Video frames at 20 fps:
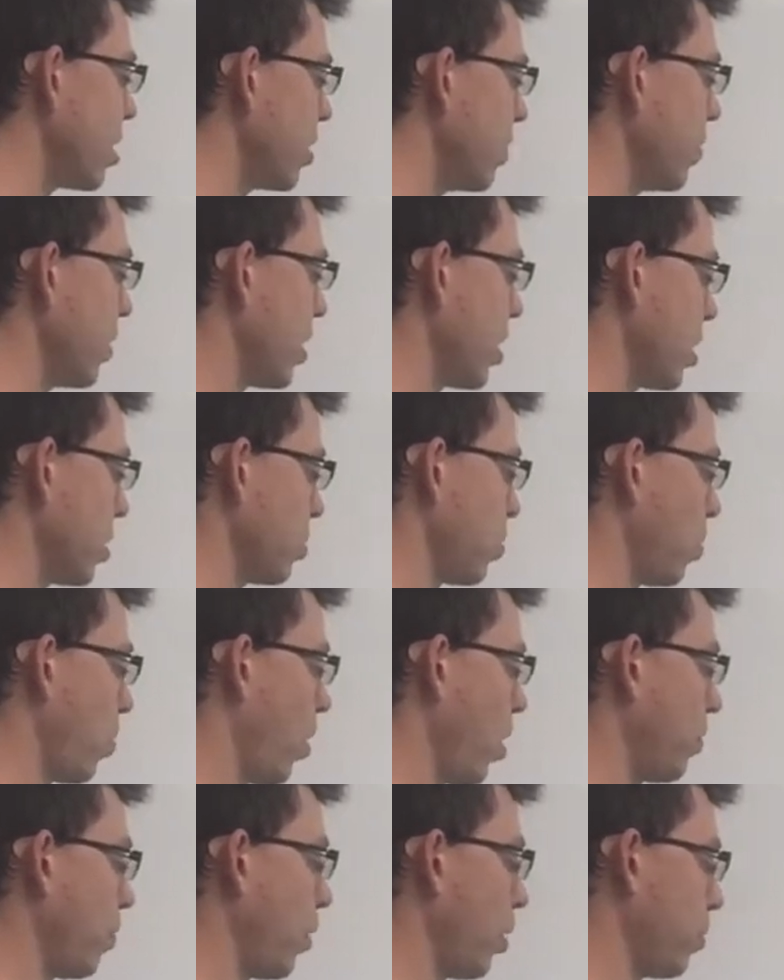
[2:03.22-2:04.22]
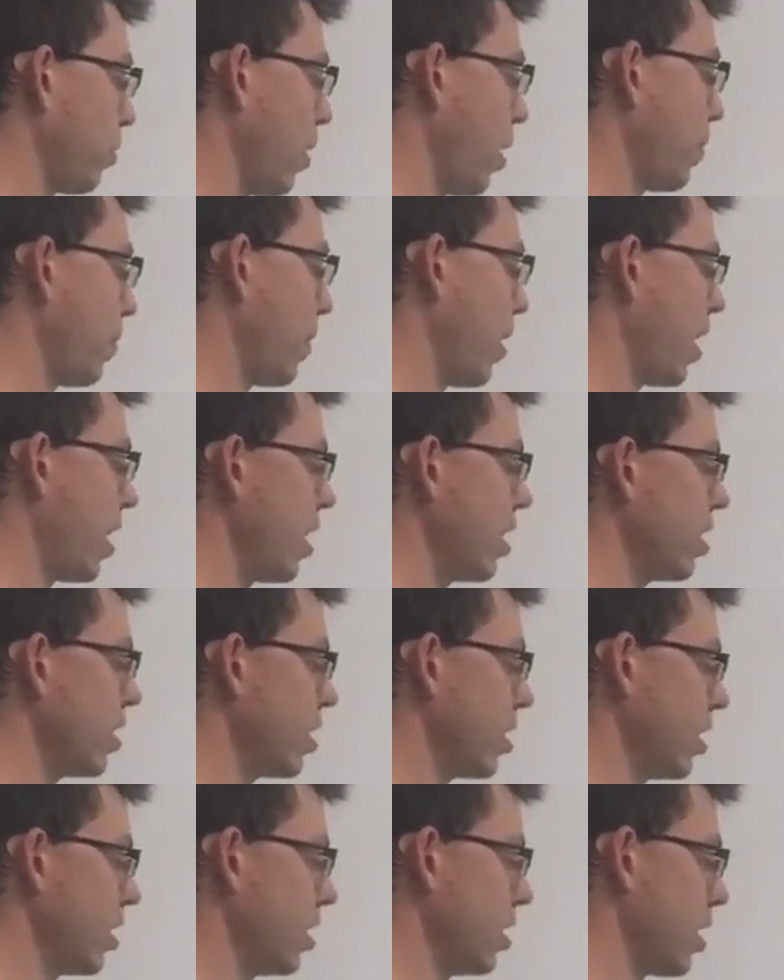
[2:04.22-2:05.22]
because 1 multiplied by 8
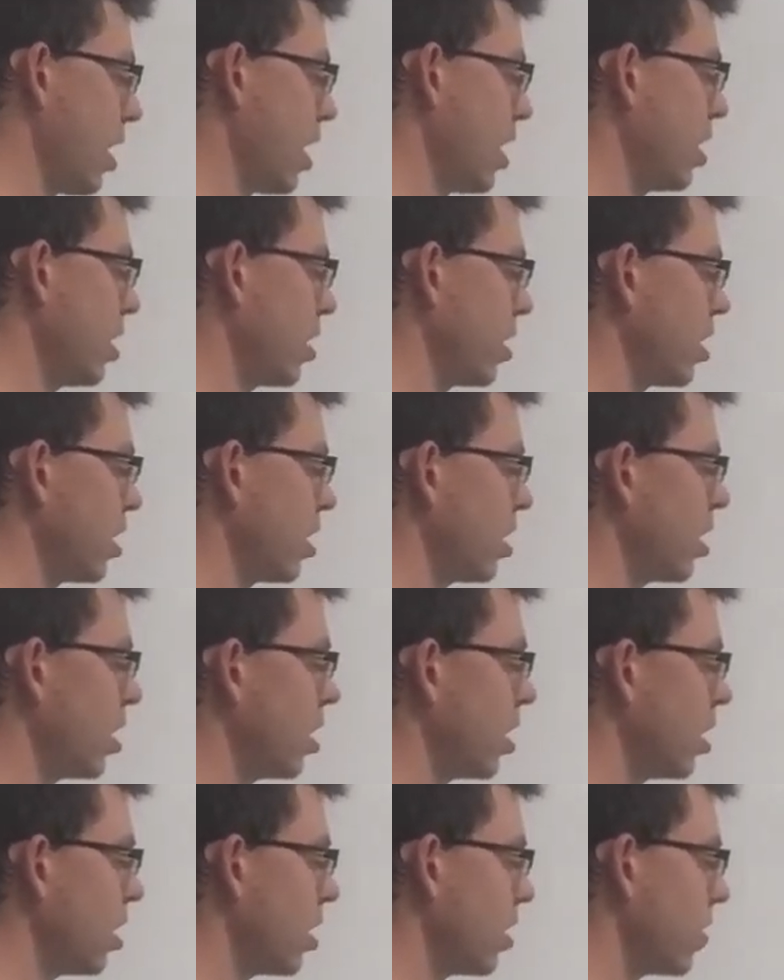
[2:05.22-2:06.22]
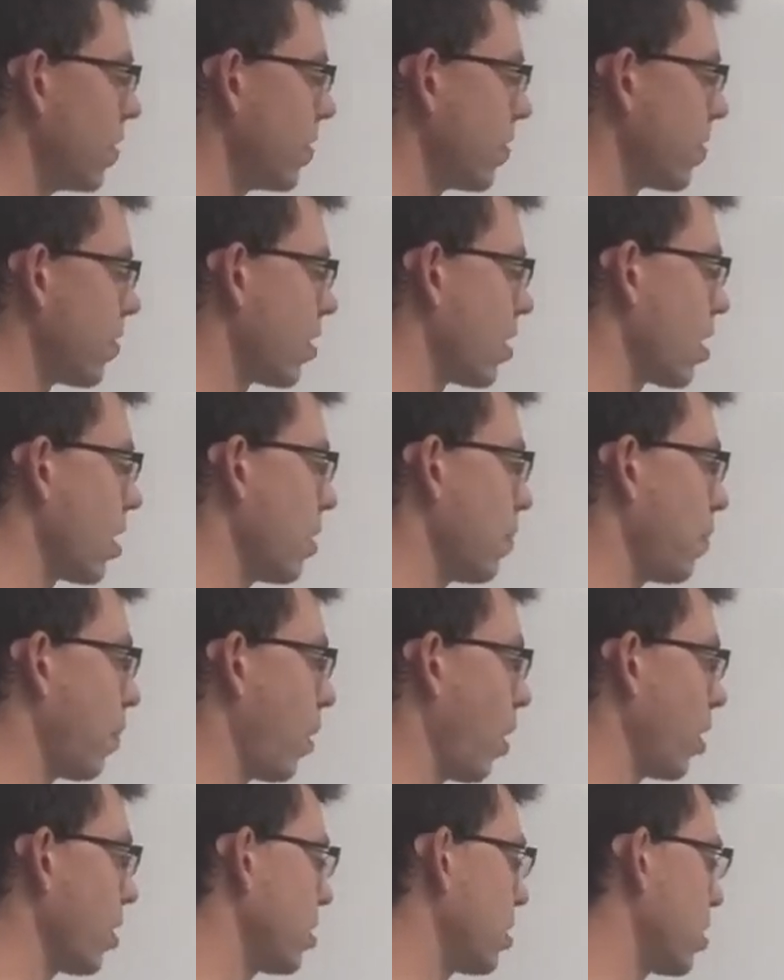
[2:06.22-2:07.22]
is 8,
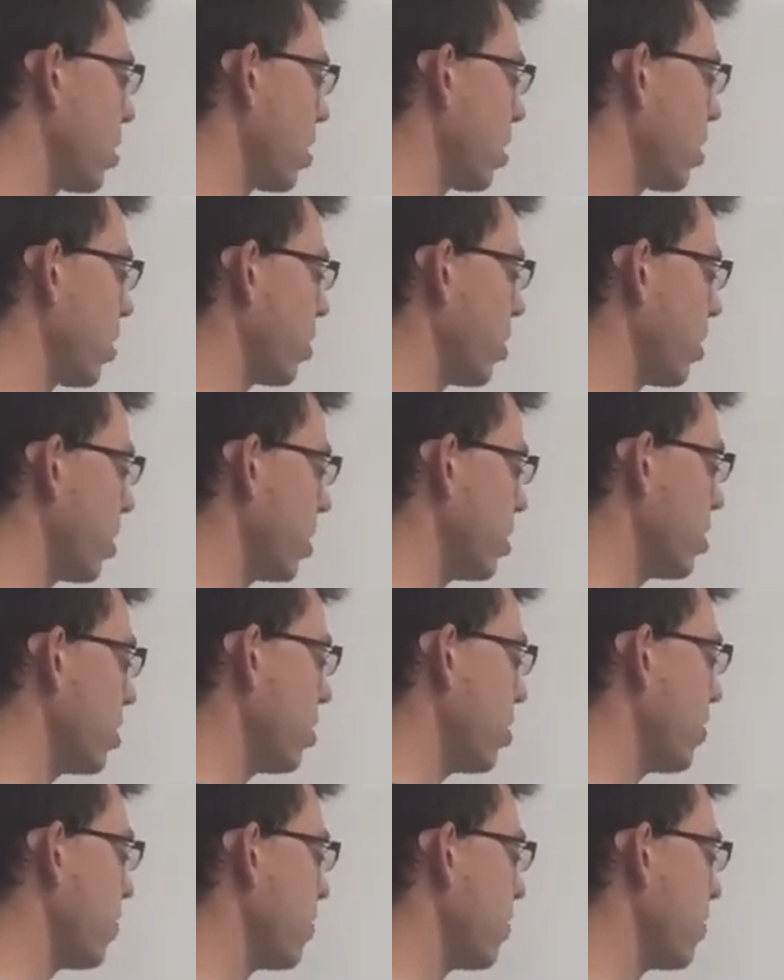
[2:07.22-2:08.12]
parts to 32.